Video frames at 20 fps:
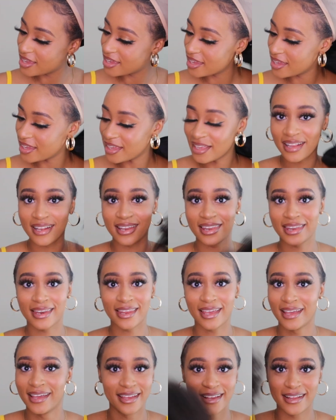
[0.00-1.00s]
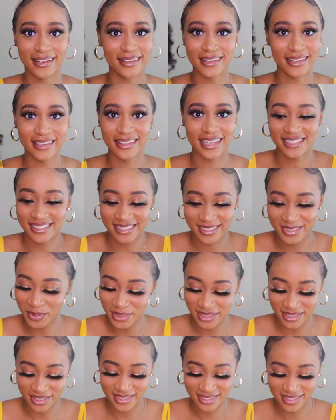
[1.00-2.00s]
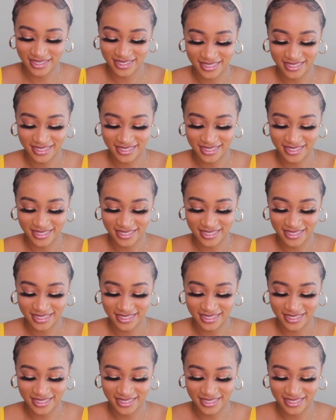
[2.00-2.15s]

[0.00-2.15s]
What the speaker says: Use my code to get